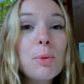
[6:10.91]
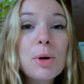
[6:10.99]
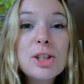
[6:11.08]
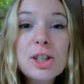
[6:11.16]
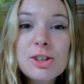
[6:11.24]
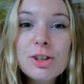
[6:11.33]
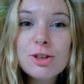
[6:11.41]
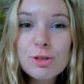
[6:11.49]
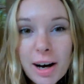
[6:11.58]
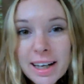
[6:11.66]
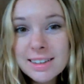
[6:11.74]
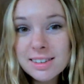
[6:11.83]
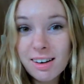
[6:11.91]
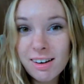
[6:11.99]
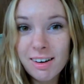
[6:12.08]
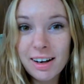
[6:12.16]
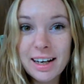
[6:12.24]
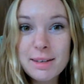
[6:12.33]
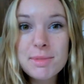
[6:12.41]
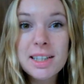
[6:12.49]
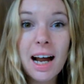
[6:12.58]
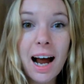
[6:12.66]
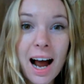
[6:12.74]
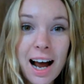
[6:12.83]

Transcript: which is a great time to